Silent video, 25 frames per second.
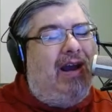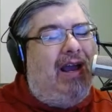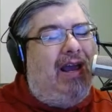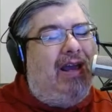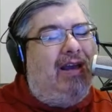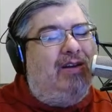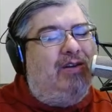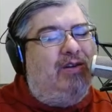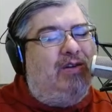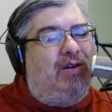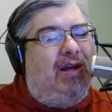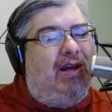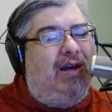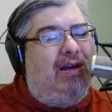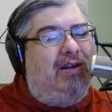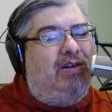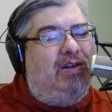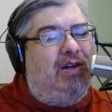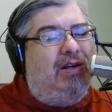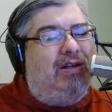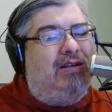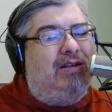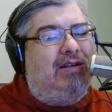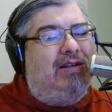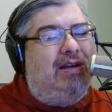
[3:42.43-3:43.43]
is
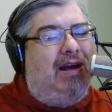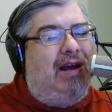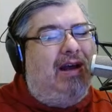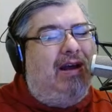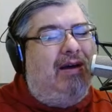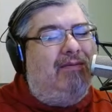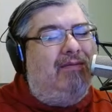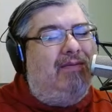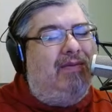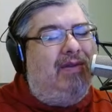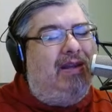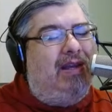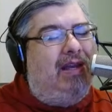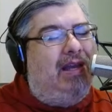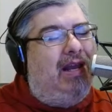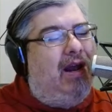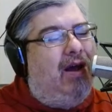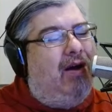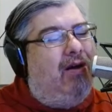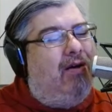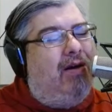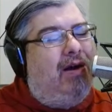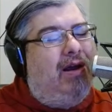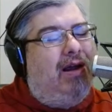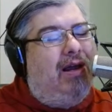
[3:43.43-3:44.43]
you
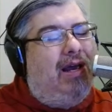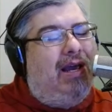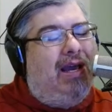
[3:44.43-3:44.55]
know,